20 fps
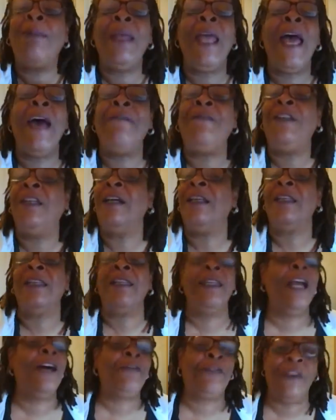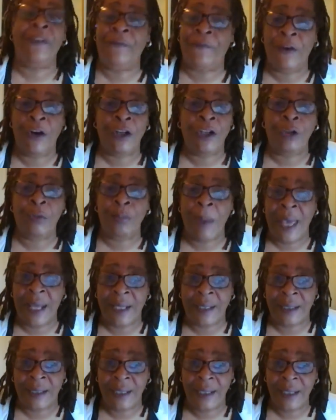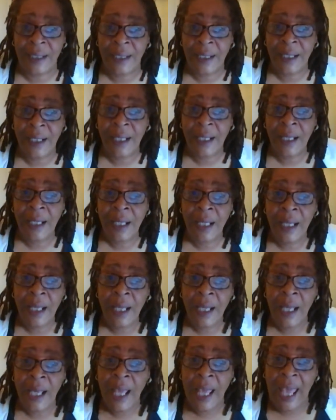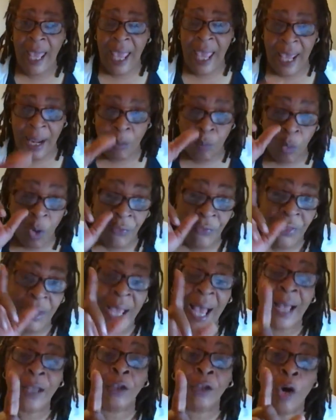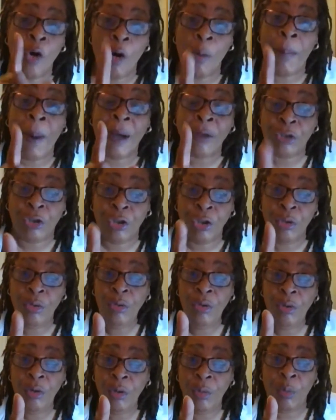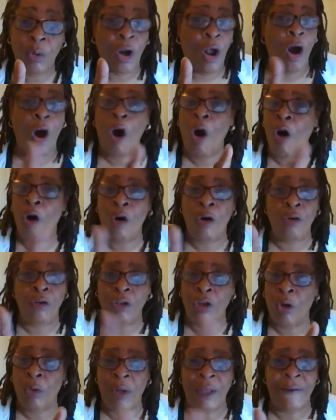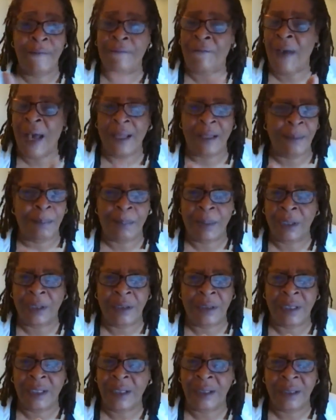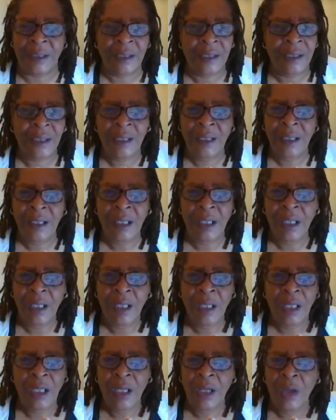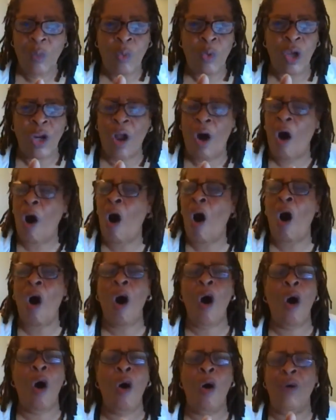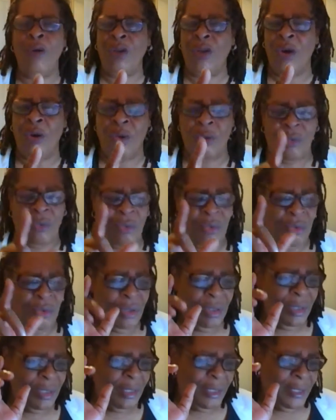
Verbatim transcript: probably have done nothing for humanity. And one thing I know about you, with all your infallibilities, with all your